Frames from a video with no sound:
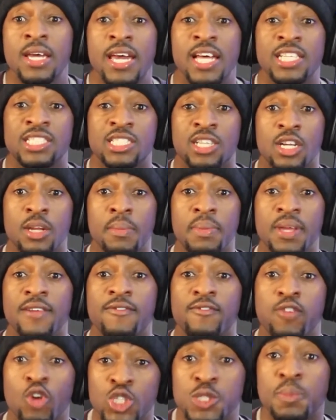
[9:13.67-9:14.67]
It's going to be
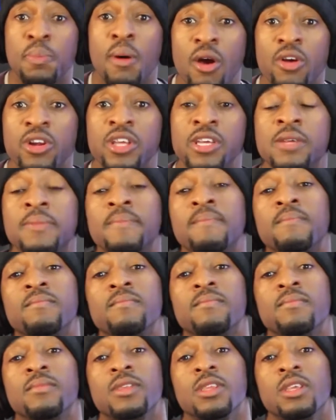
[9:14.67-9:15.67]
the first-party
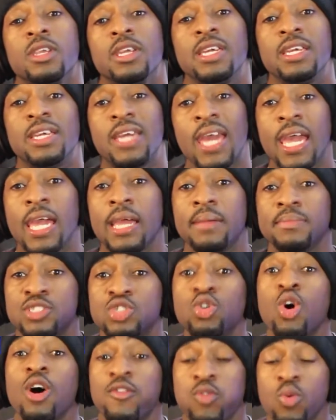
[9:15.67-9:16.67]
game
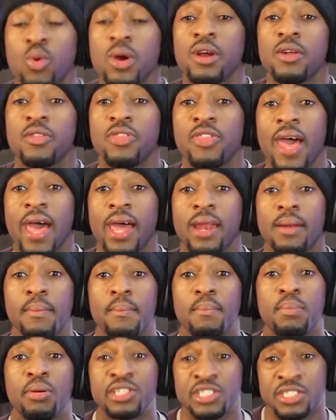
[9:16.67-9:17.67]
software that
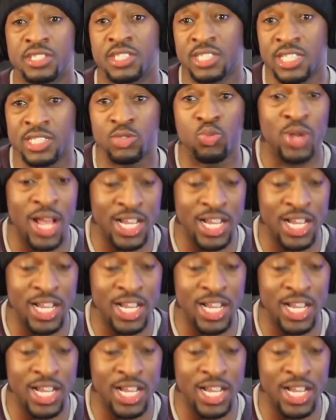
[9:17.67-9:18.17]
pushes the system.